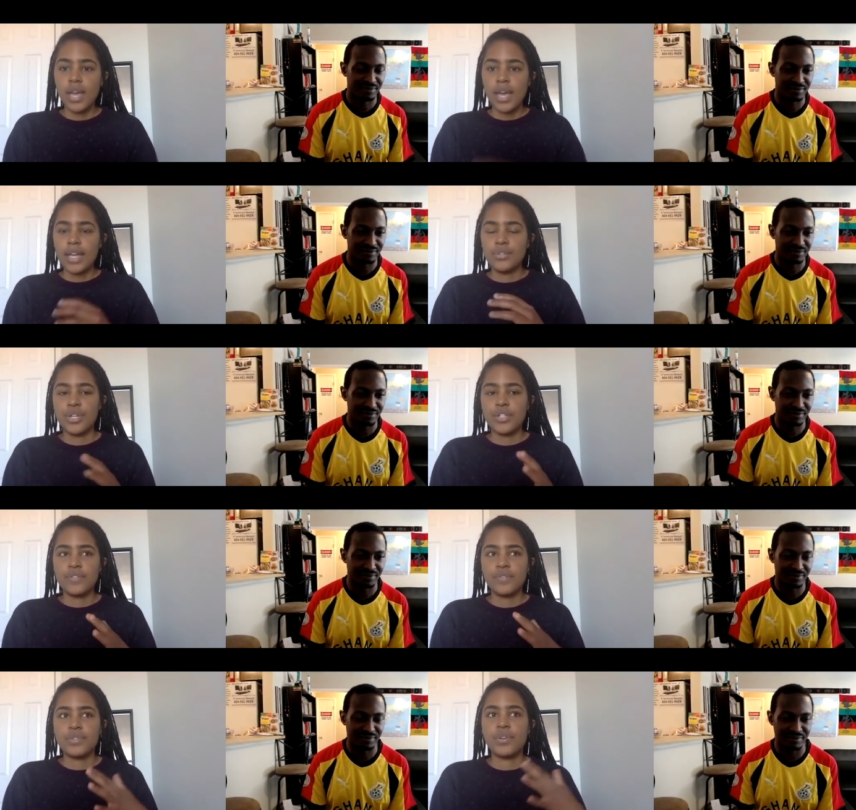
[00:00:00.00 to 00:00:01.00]
Speaker 1: and
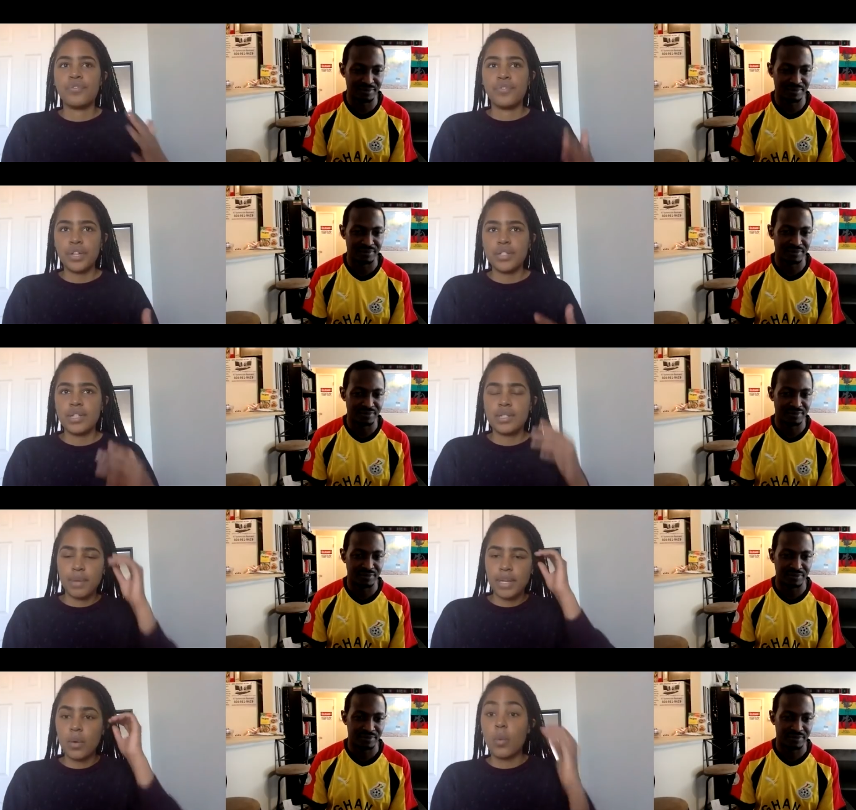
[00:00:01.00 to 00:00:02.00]
just so first
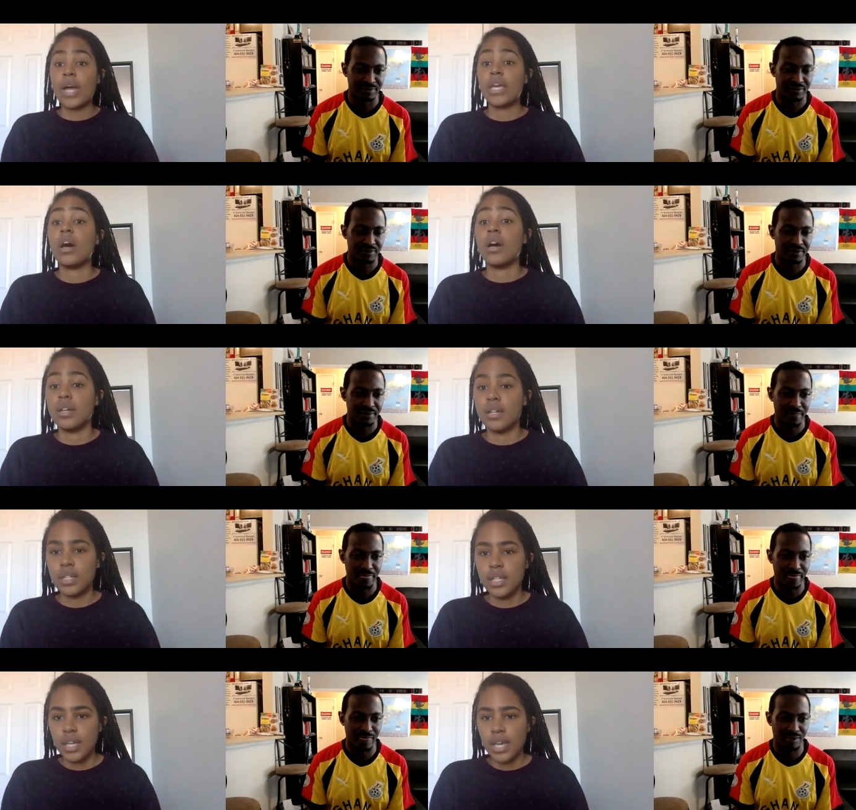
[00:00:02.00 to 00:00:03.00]
explaining why Ghana
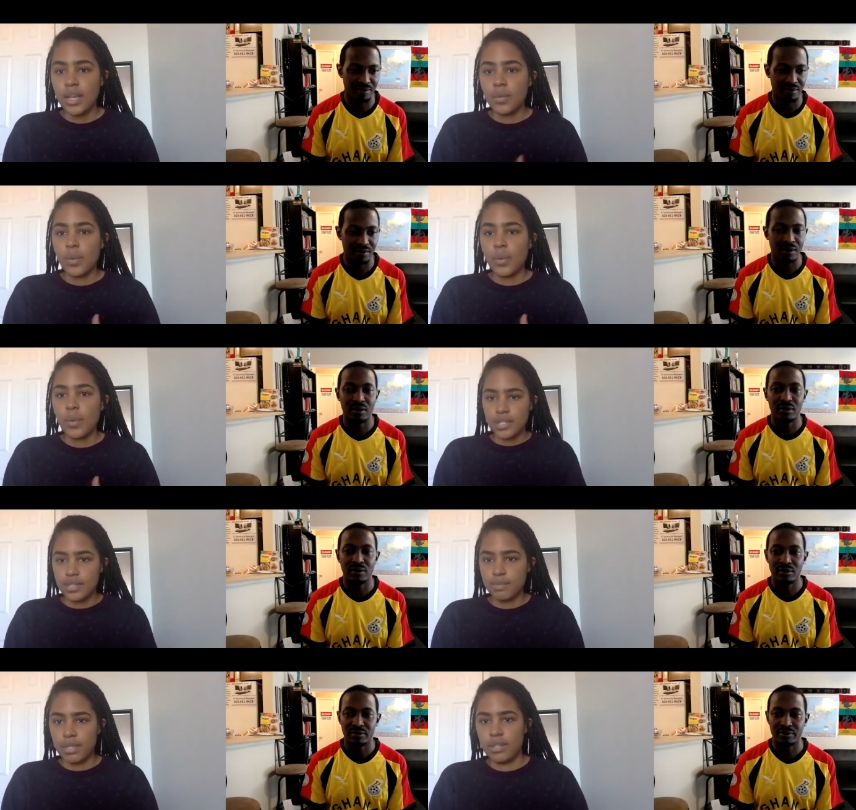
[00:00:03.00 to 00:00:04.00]
and why mm-hmm. this
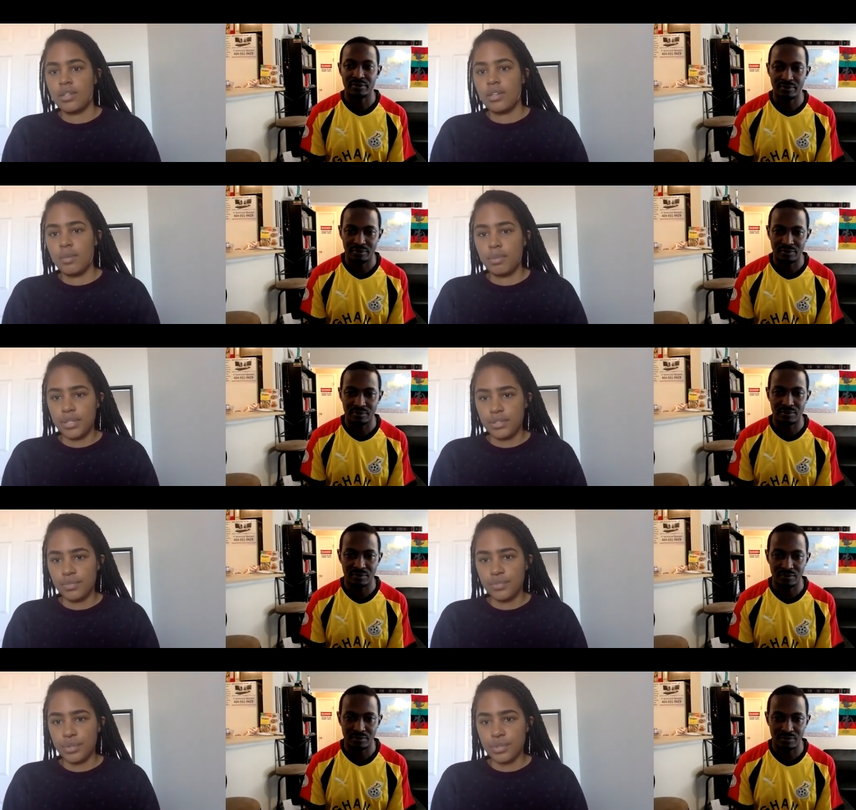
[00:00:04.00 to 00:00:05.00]
has been a place
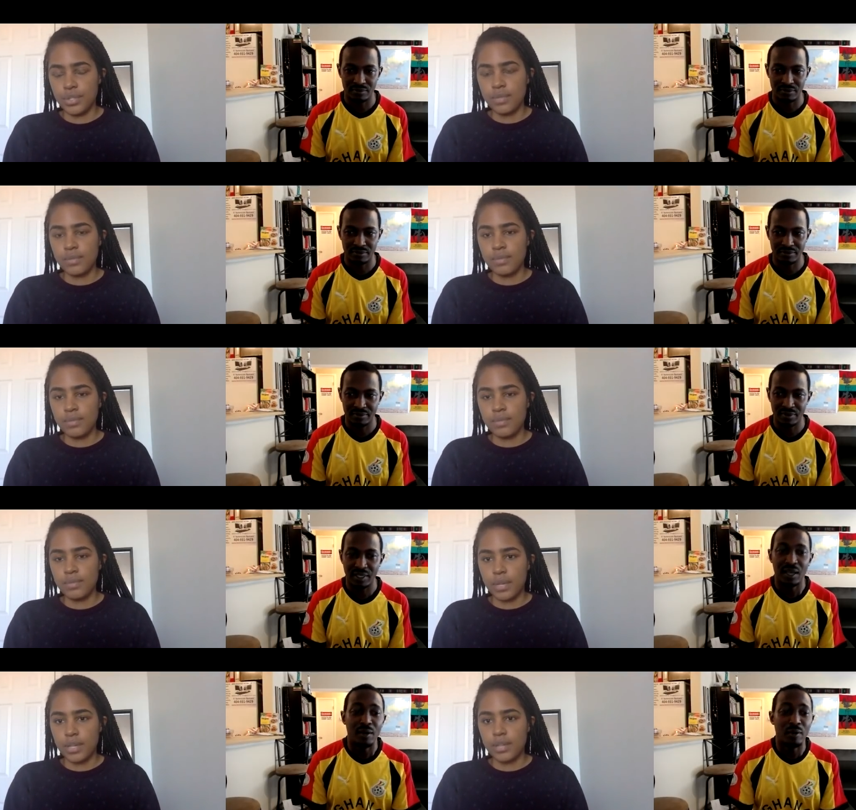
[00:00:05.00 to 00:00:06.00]
you've chosen
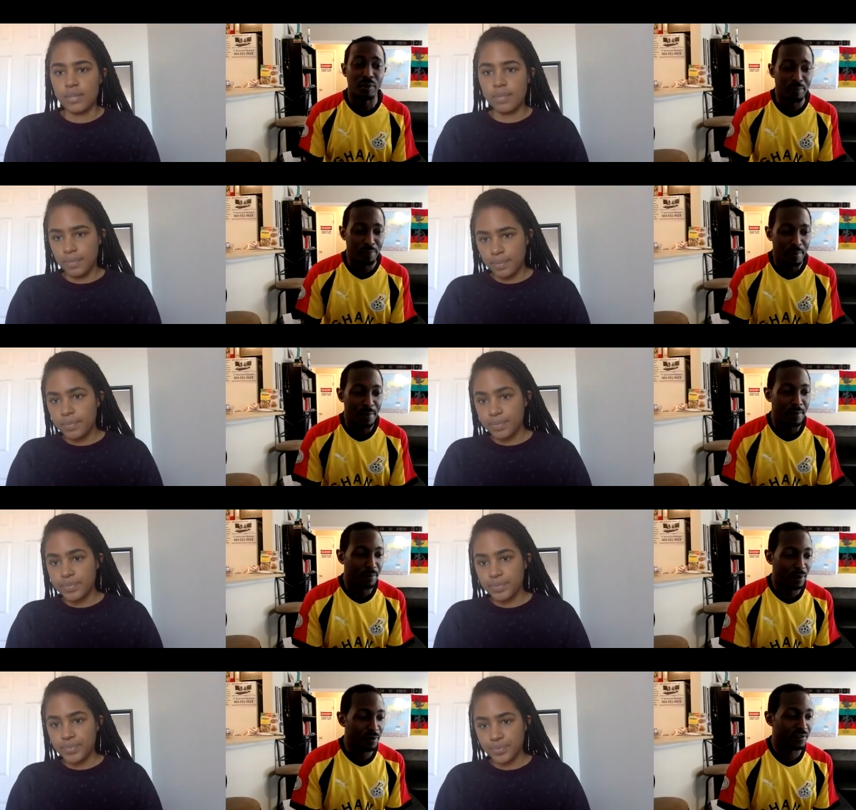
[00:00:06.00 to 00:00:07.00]
Speaker 2: to work in. Oh,
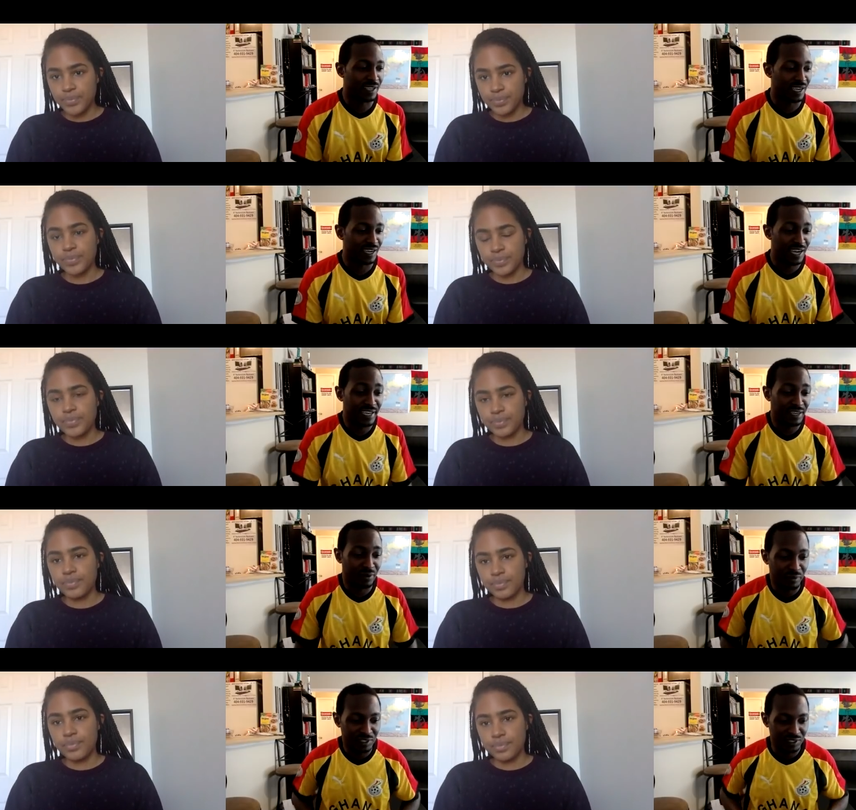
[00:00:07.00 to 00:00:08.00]
perfect. Uh,
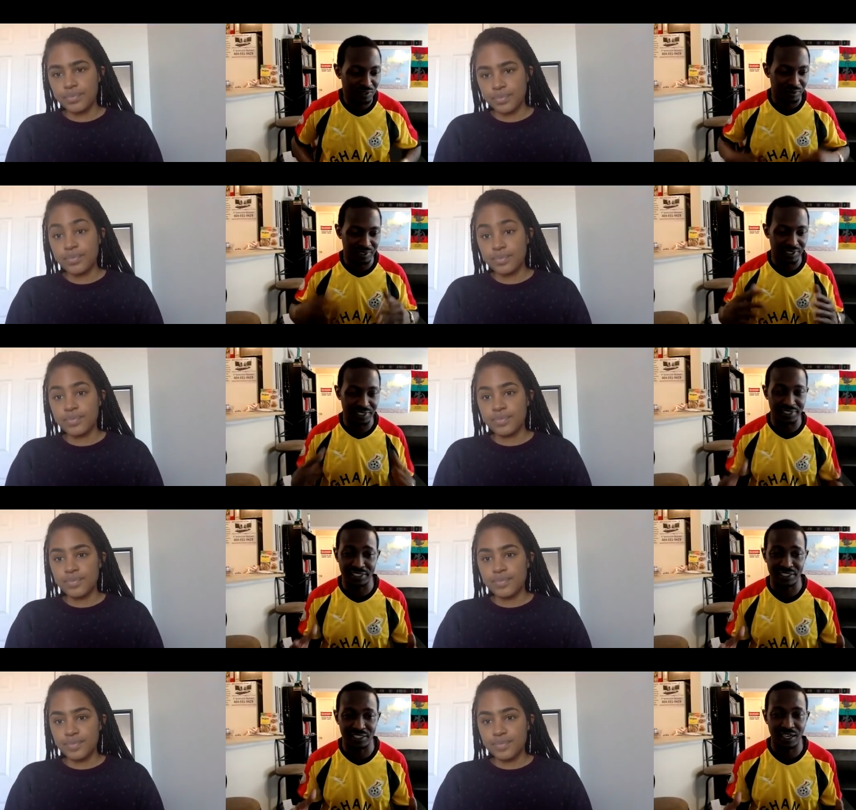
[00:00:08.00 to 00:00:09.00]
Ghana, which was the
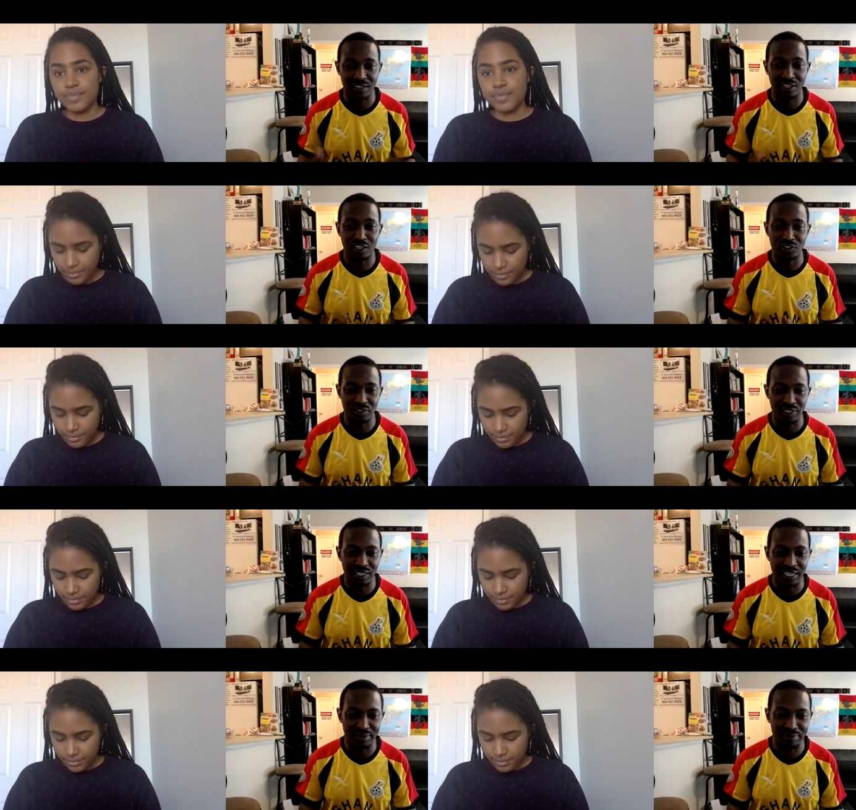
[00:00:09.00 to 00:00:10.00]
sixth uh,
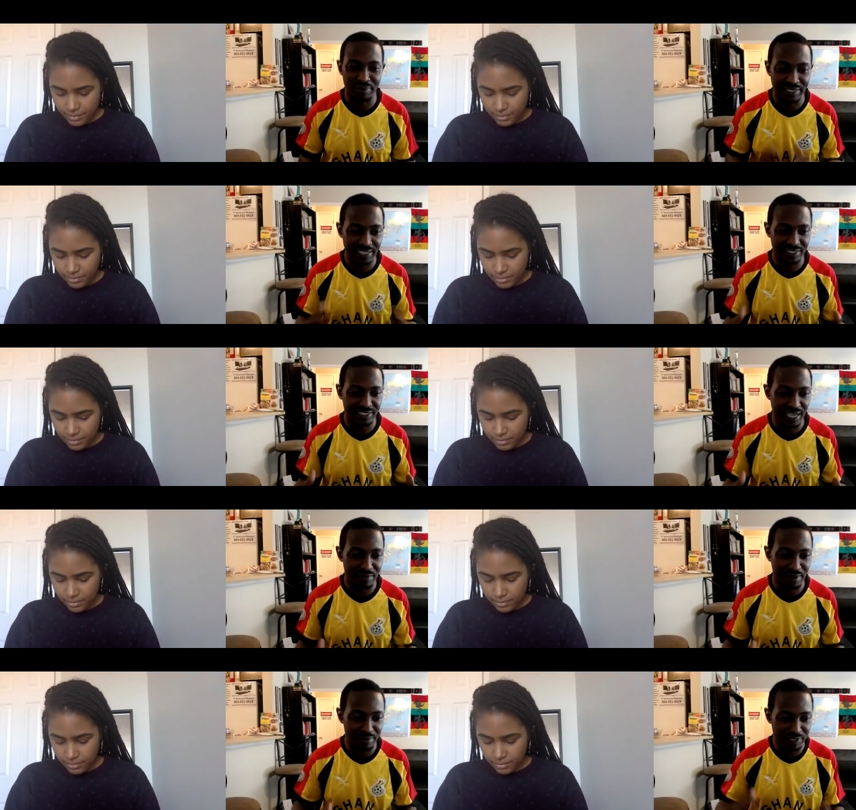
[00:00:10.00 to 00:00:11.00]
country um, at that
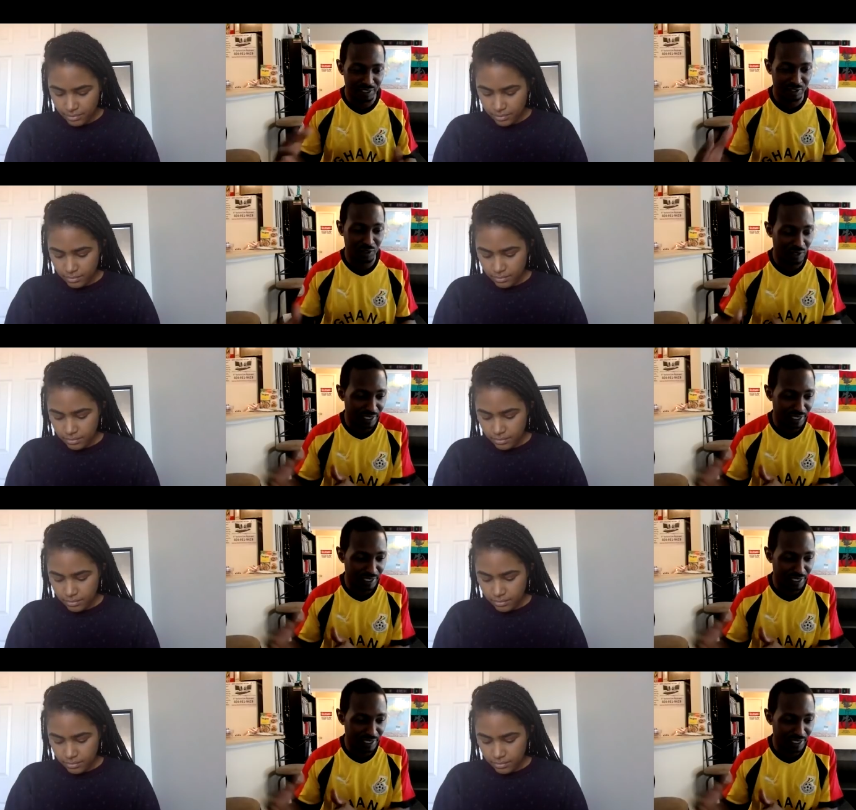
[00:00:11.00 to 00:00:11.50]
time, I've been to a total of